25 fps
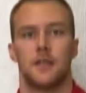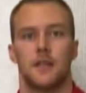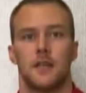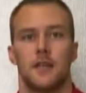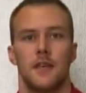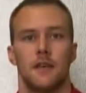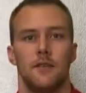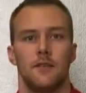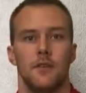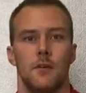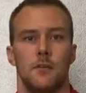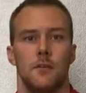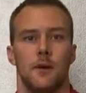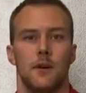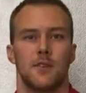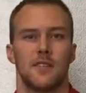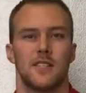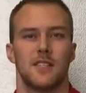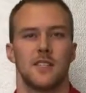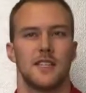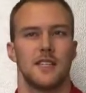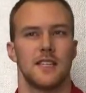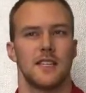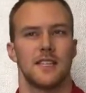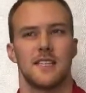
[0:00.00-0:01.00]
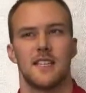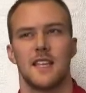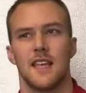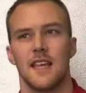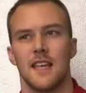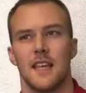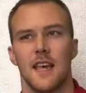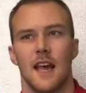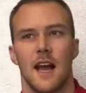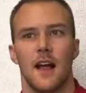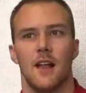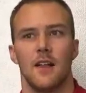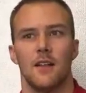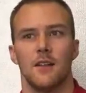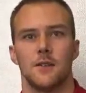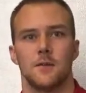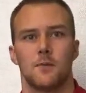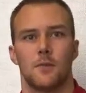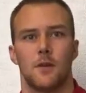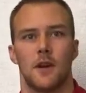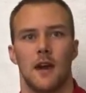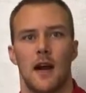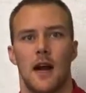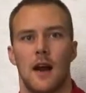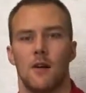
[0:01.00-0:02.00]
going to give you about 16 gallons
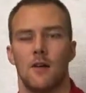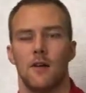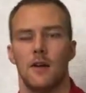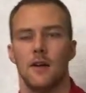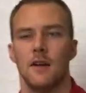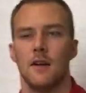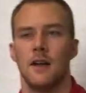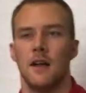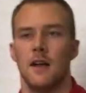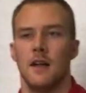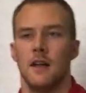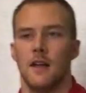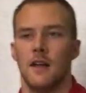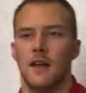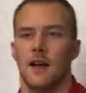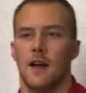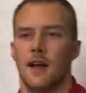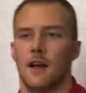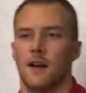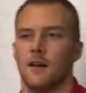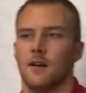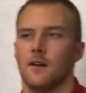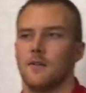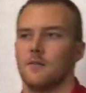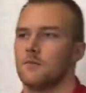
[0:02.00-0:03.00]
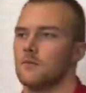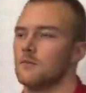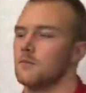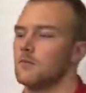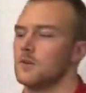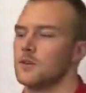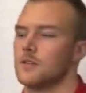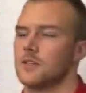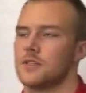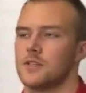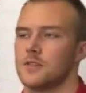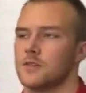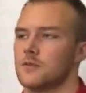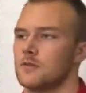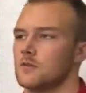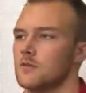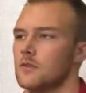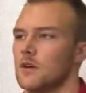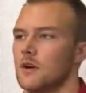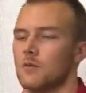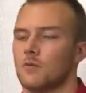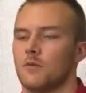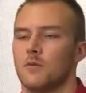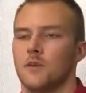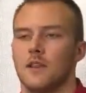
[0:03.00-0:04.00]
per hour, which is
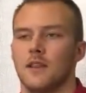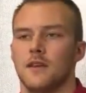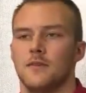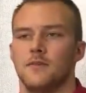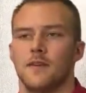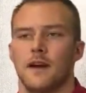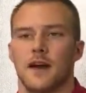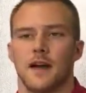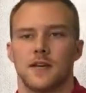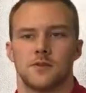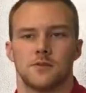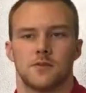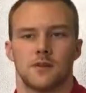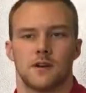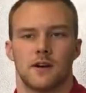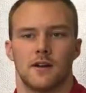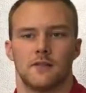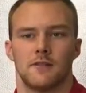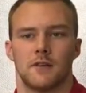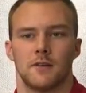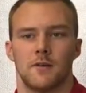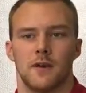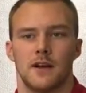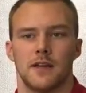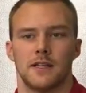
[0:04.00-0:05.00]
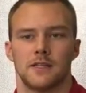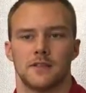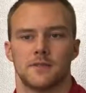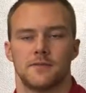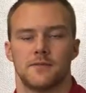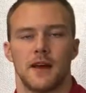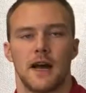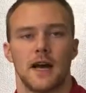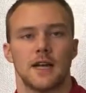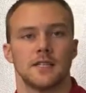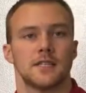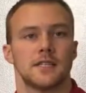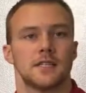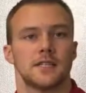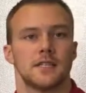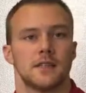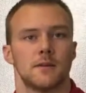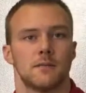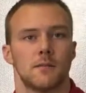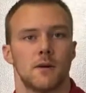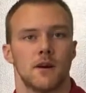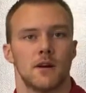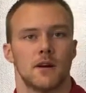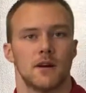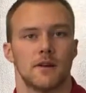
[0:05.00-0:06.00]
a really fast recovery rate. It's the fastest in
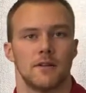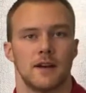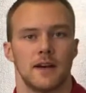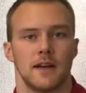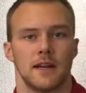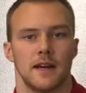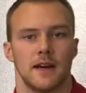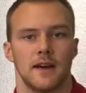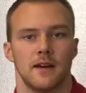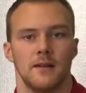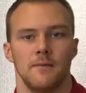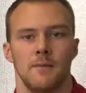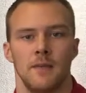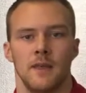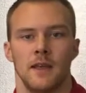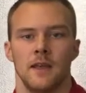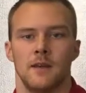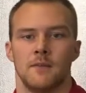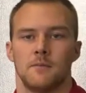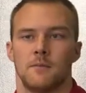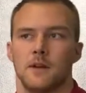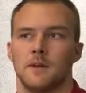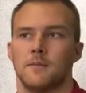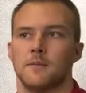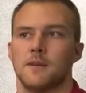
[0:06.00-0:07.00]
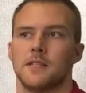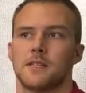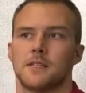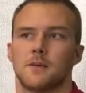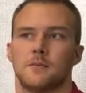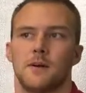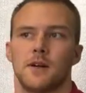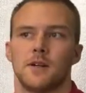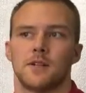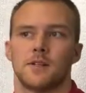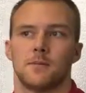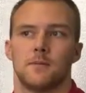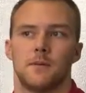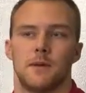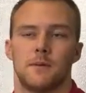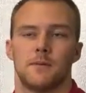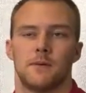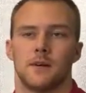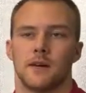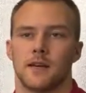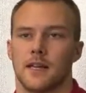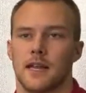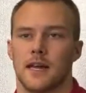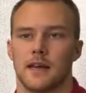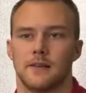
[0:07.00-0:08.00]
the market right now, but it means a bunch of
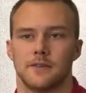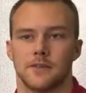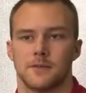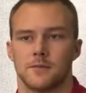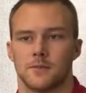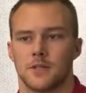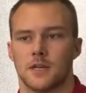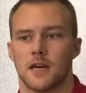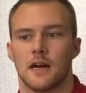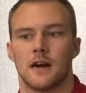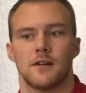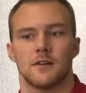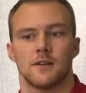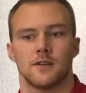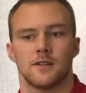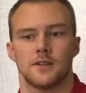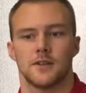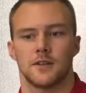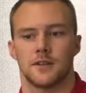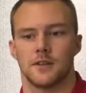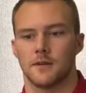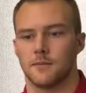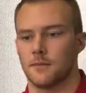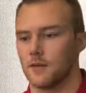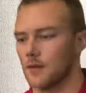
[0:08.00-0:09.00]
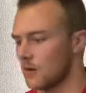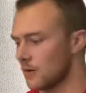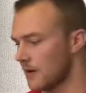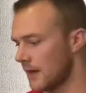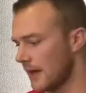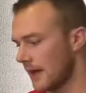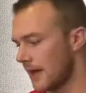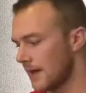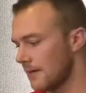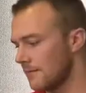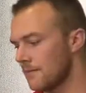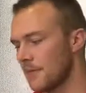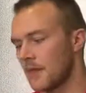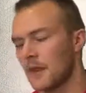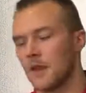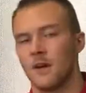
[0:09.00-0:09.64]
people can have some showers. You're going to be okay.